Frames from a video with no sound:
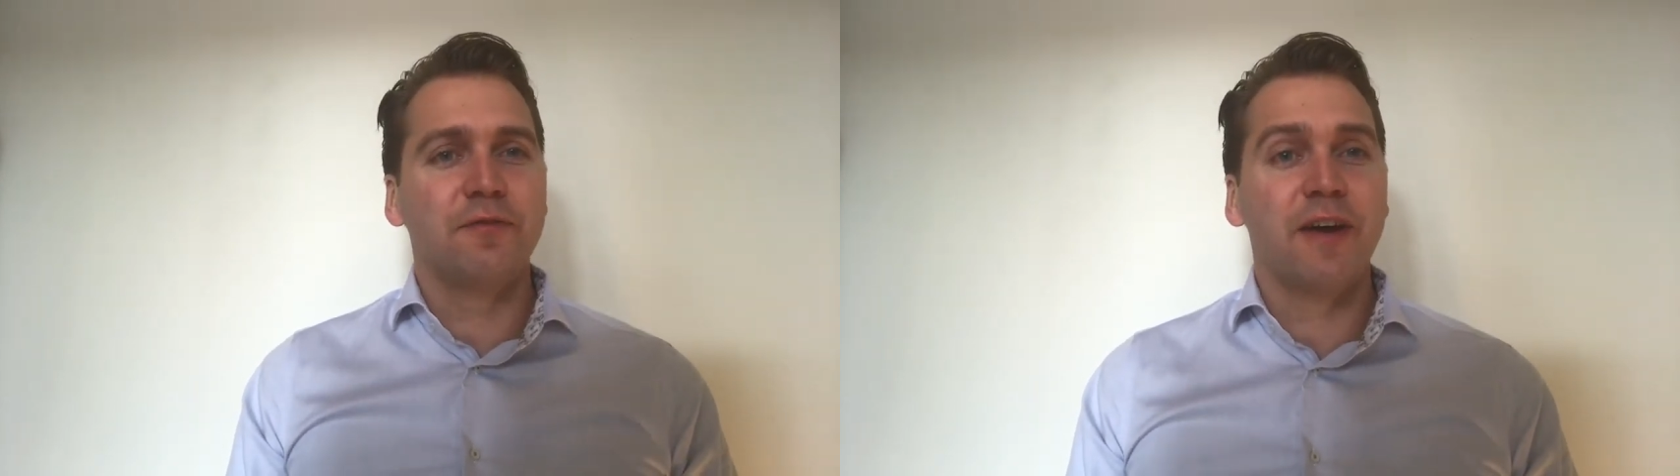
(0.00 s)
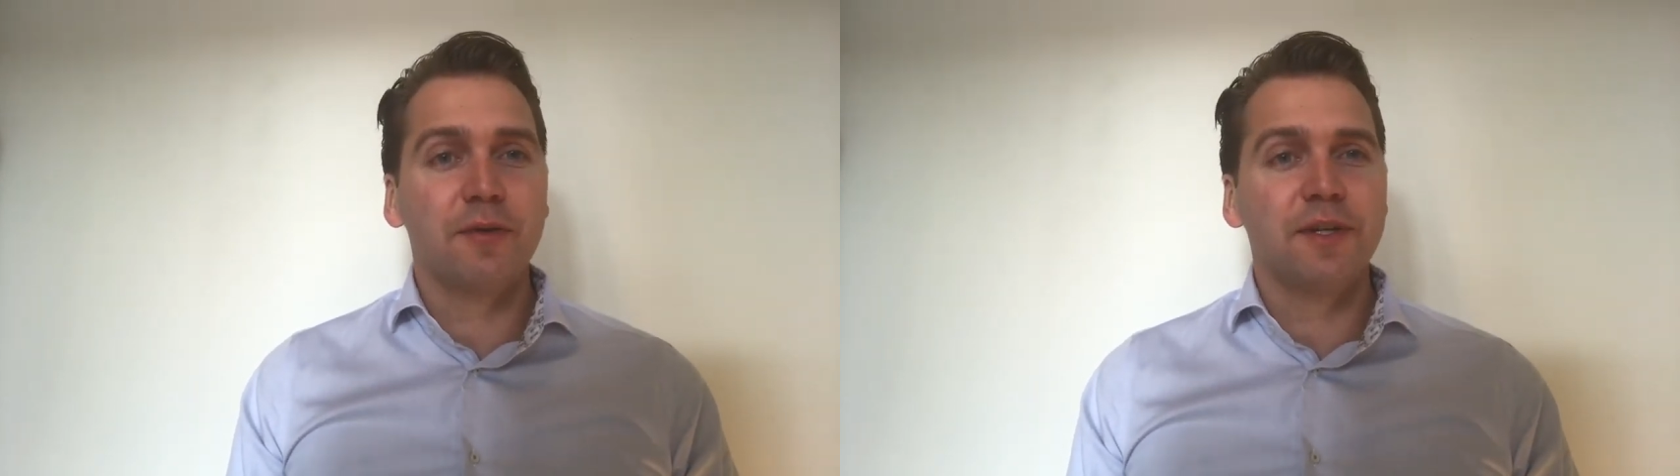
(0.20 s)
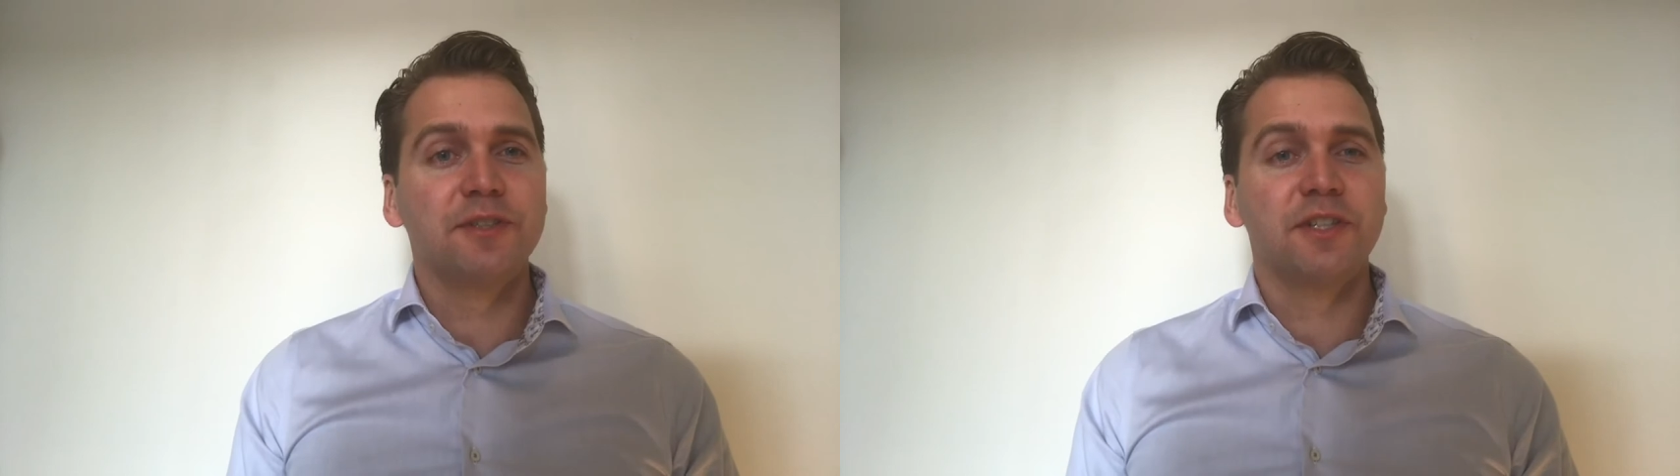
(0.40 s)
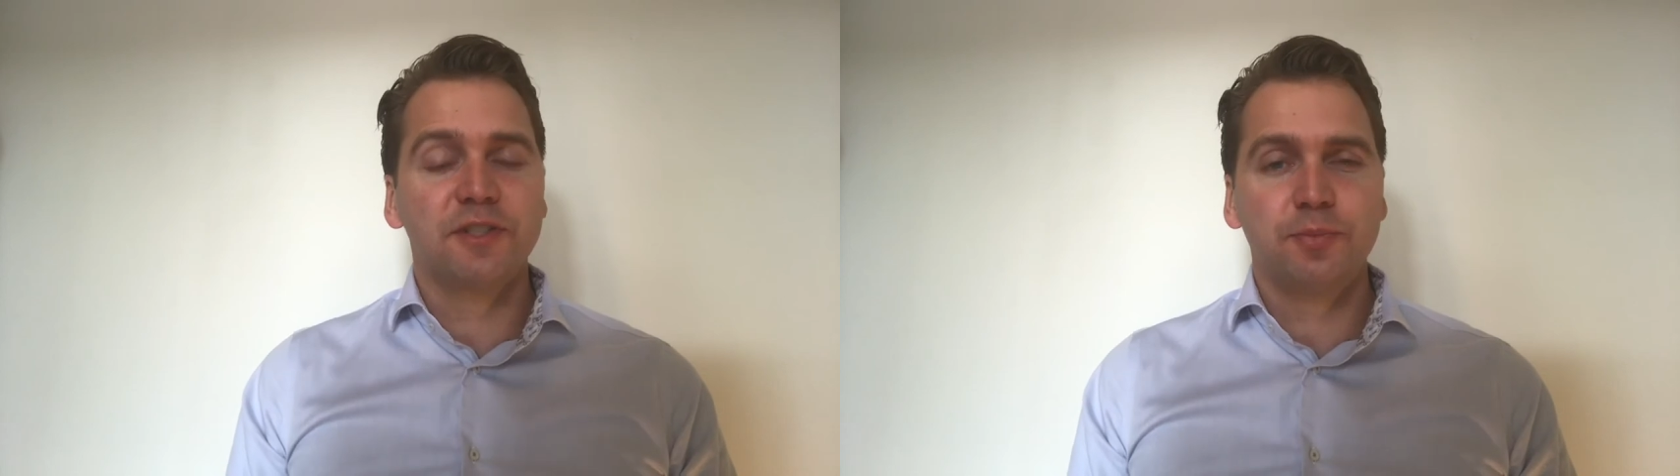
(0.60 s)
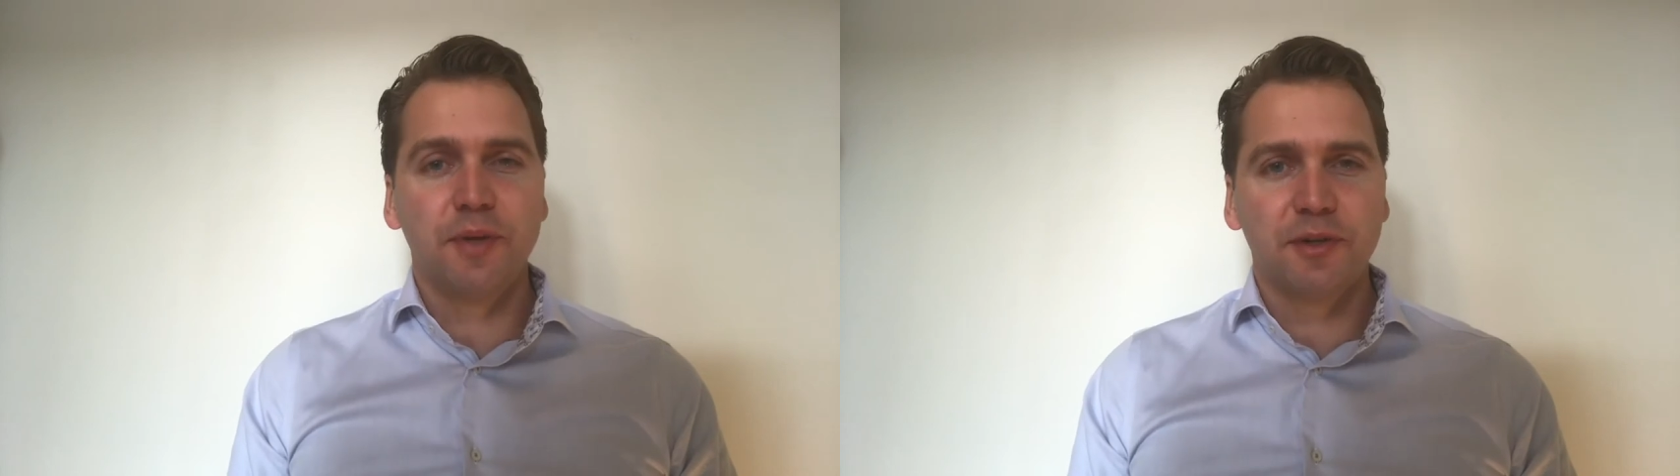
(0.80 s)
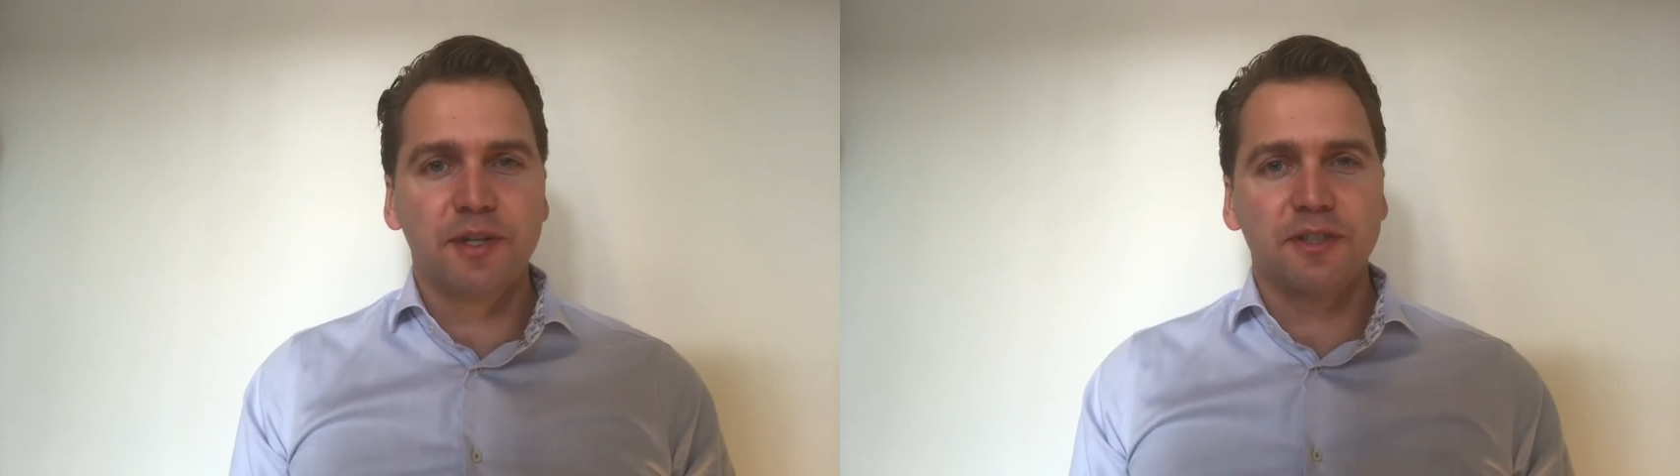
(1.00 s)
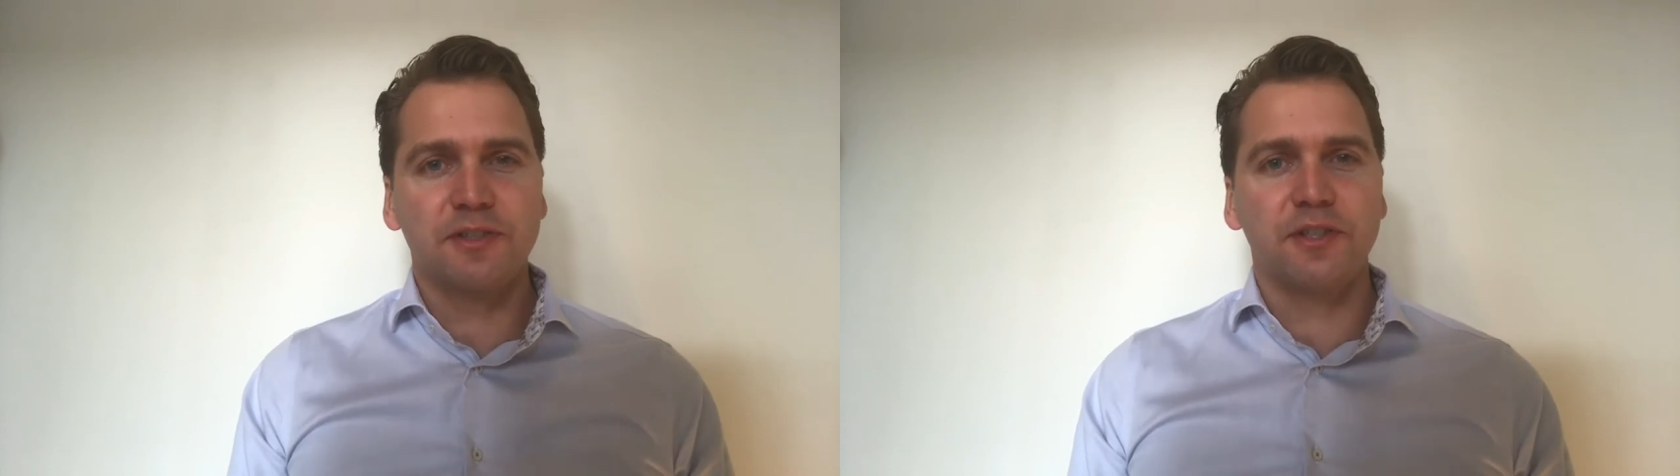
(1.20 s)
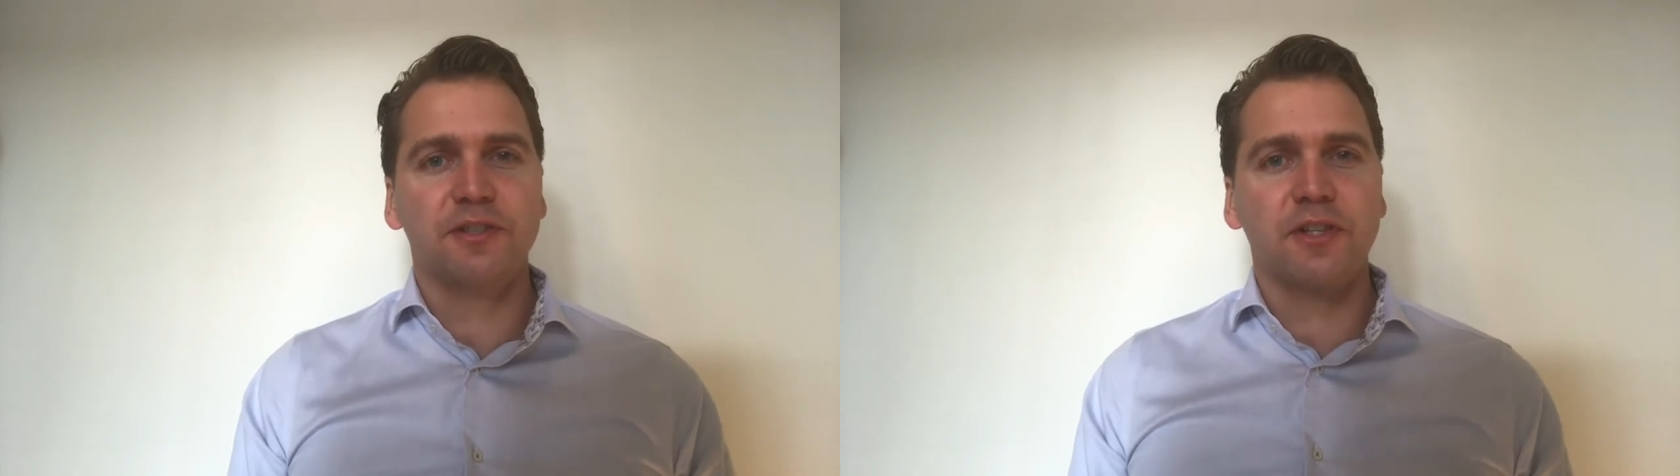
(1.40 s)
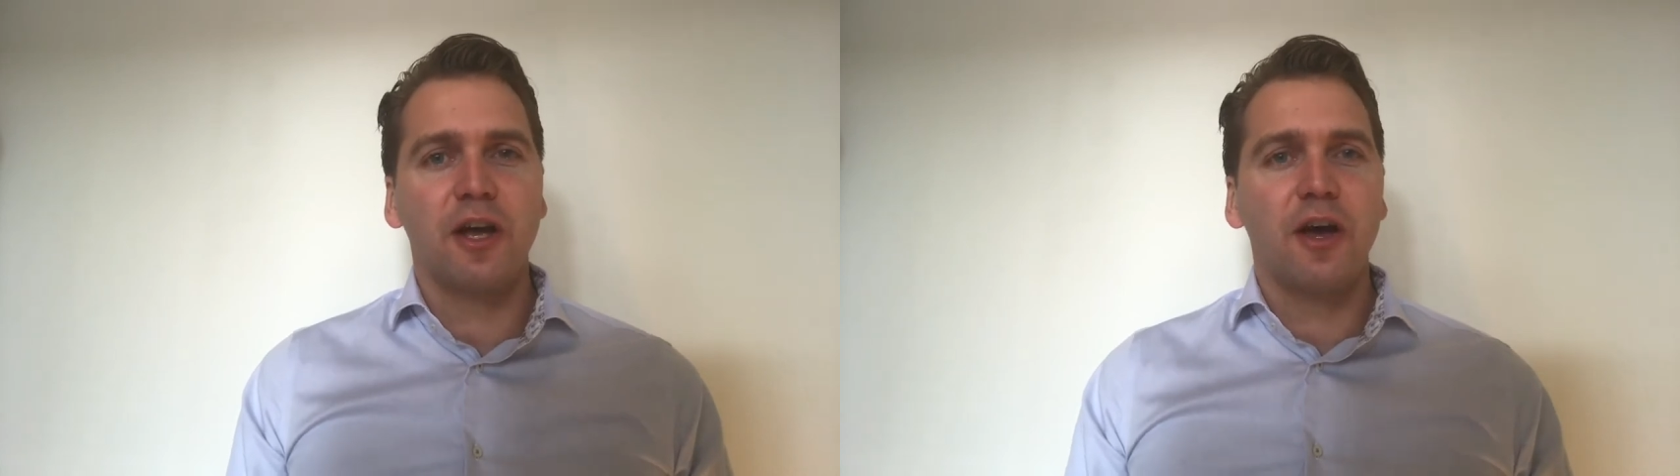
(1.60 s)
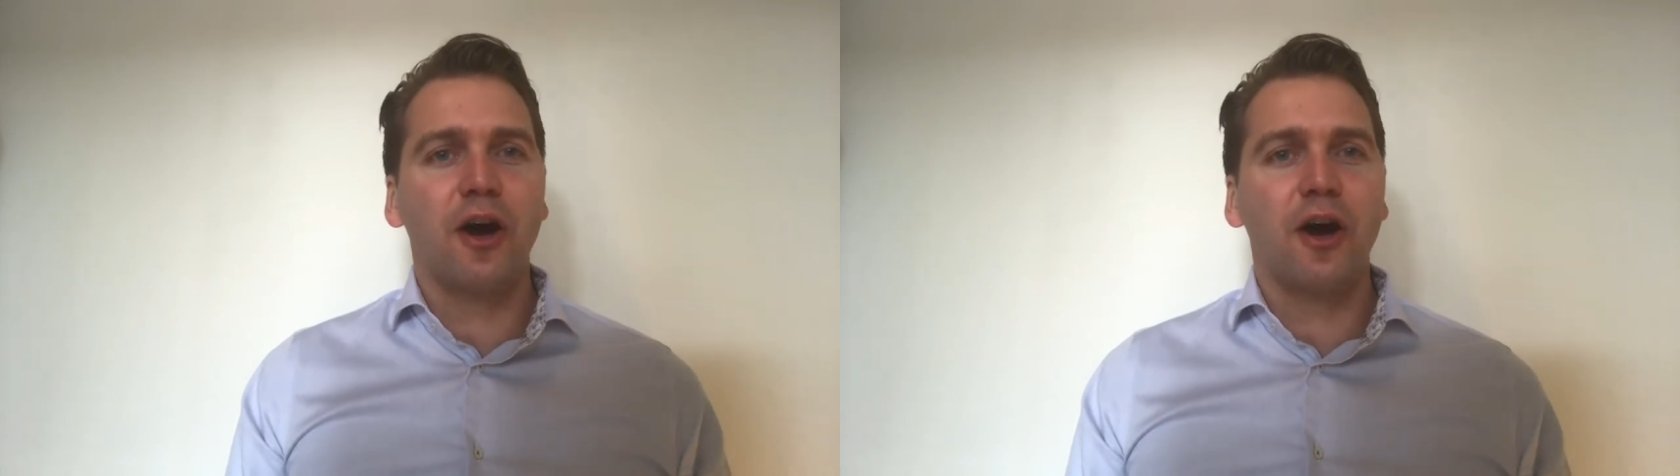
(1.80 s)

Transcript: various experiences